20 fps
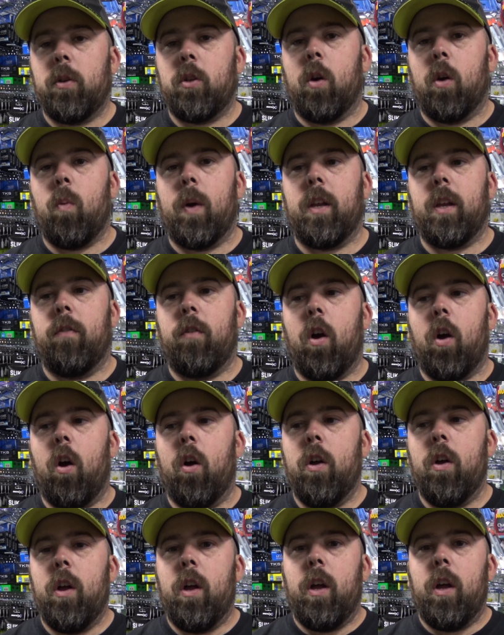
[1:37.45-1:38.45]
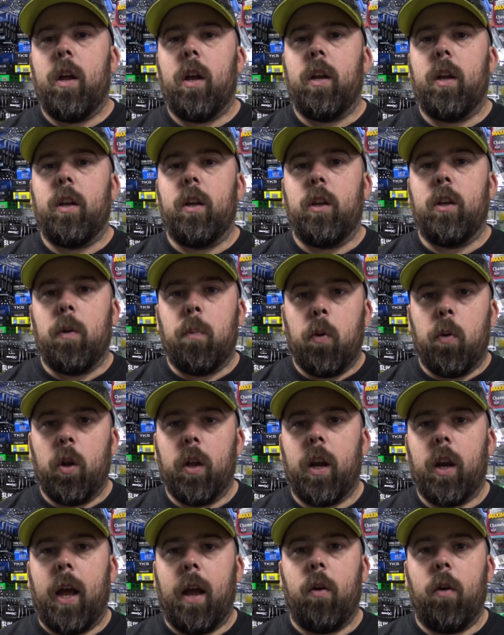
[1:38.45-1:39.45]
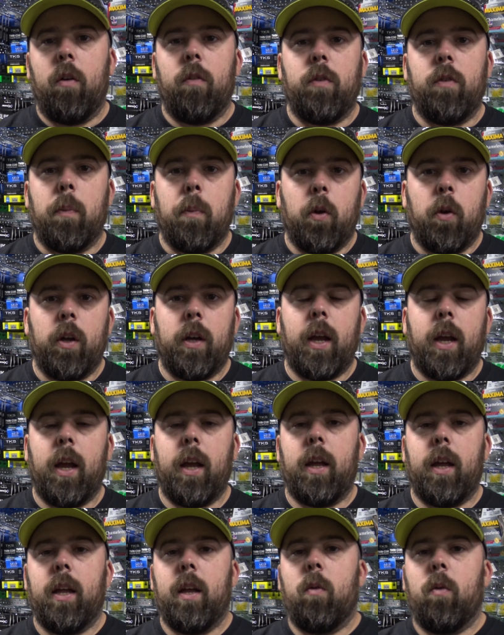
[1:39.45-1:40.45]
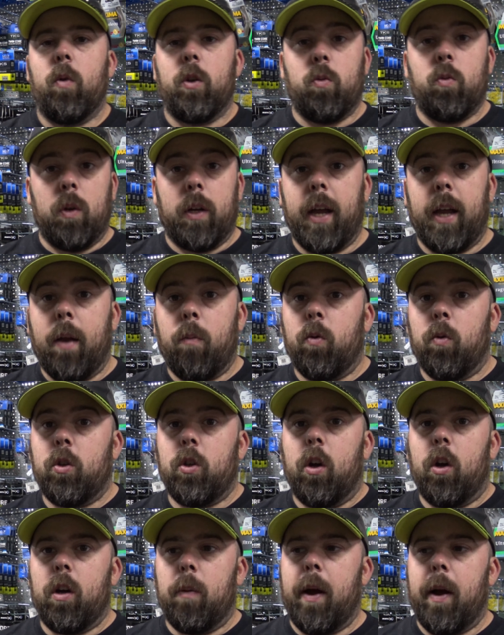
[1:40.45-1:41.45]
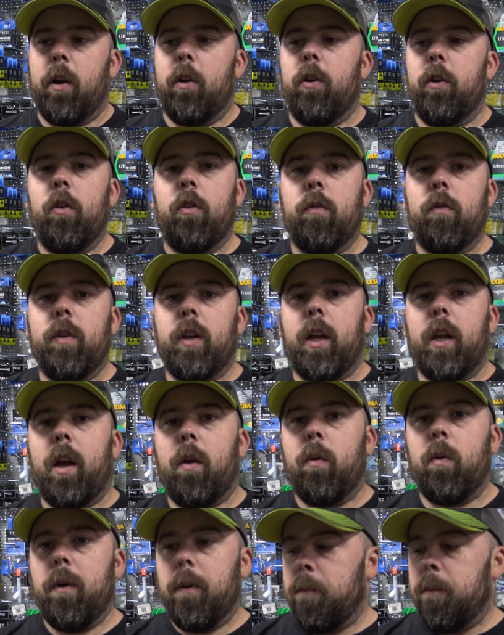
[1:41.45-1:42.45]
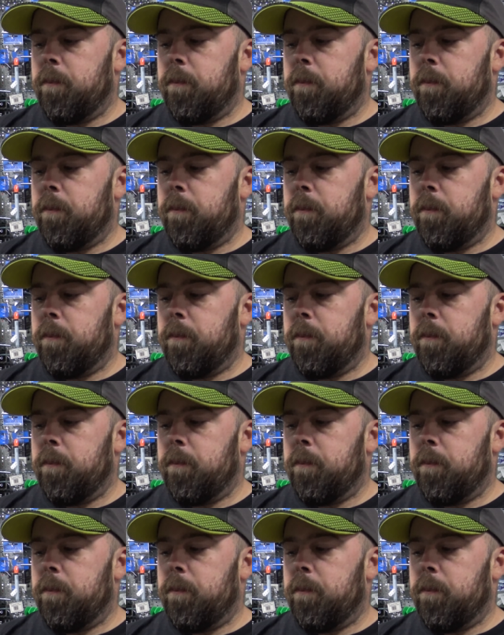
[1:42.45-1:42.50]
So when you're pulling it out of your puller kit, which we'll talk about in another video,